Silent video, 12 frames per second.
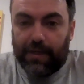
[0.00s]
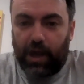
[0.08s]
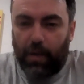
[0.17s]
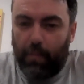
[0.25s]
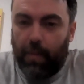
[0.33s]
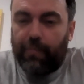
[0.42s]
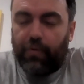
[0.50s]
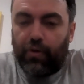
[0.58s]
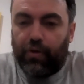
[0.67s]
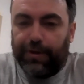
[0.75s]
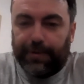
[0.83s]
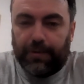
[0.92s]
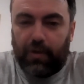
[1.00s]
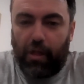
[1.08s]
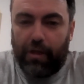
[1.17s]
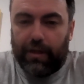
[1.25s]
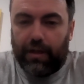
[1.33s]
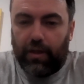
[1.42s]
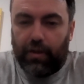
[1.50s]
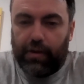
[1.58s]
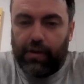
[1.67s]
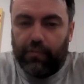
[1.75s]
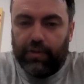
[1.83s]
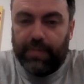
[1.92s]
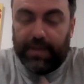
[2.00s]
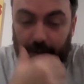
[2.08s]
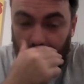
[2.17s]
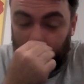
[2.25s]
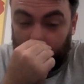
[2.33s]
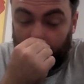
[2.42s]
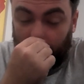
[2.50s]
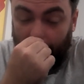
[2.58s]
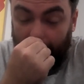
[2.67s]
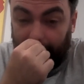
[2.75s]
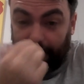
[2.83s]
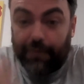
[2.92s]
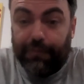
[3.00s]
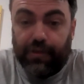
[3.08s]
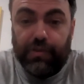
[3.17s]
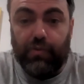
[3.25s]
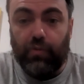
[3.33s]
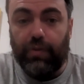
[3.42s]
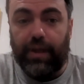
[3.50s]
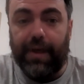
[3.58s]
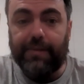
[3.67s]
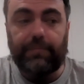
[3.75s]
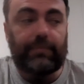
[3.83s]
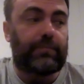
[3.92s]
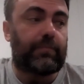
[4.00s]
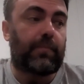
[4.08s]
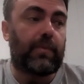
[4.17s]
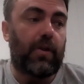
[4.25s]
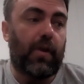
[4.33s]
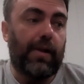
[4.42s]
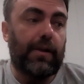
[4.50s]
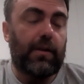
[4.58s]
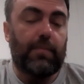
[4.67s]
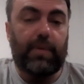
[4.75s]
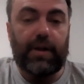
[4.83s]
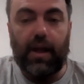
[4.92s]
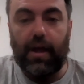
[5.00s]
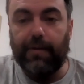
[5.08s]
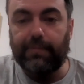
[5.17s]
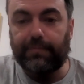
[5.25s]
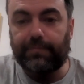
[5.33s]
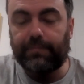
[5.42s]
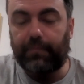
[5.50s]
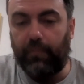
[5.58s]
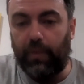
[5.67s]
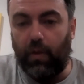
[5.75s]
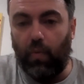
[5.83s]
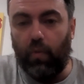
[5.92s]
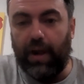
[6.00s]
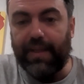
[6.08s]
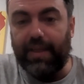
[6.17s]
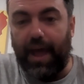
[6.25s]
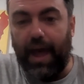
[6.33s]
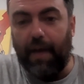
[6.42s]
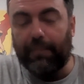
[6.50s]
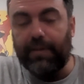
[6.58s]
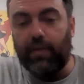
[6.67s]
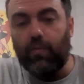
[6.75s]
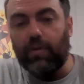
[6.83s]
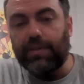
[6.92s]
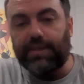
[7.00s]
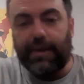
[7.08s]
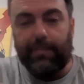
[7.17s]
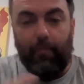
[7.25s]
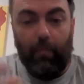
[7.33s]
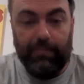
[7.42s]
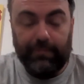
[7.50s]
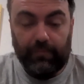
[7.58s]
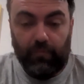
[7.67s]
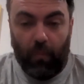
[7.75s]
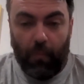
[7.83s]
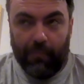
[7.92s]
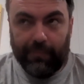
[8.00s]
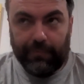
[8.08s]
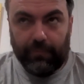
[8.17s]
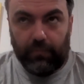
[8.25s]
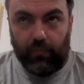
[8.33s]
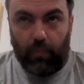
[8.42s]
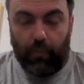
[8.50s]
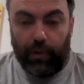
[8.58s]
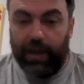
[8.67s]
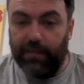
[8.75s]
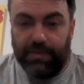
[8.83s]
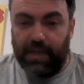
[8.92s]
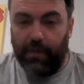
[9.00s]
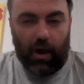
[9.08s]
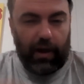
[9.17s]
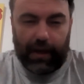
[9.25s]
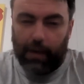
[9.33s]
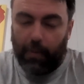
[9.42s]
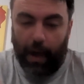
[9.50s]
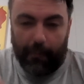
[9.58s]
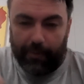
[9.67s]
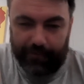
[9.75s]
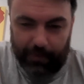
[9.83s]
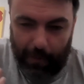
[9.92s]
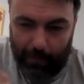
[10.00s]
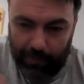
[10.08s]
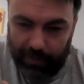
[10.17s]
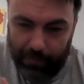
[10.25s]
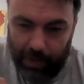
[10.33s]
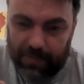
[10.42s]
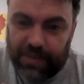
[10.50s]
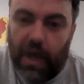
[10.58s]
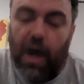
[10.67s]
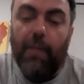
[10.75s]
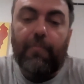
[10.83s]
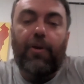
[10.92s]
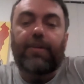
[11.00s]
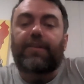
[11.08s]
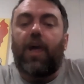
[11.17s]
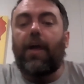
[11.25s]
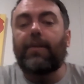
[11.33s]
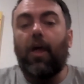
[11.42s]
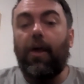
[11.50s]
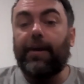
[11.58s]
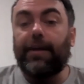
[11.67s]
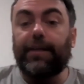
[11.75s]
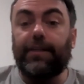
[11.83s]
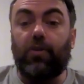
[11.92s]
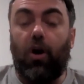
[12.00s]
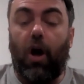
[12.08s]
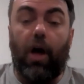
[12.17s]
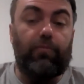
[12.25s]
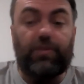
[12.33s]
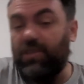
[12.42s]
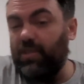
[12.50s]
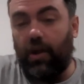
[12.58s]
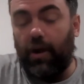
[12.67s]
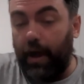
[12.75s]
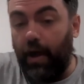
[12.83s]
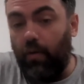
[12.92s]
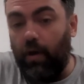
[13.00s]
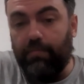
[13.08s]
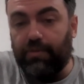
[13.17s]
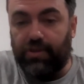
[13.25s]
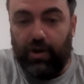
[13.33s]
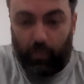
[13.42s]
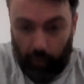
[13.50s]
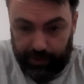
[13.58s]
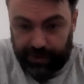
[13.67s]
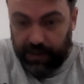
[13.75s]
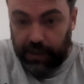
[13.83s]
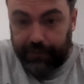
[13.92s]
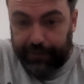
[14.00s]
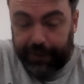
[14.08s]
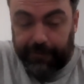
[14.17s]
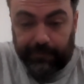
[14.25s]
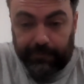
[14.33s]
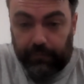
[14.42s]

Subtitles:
remember I hadn't left school yet, but what ended up happening was we ended up staying home. I can't remember what happened. I think my mum's car broke down, and I was okay. Well, I'm just gonna watch TV.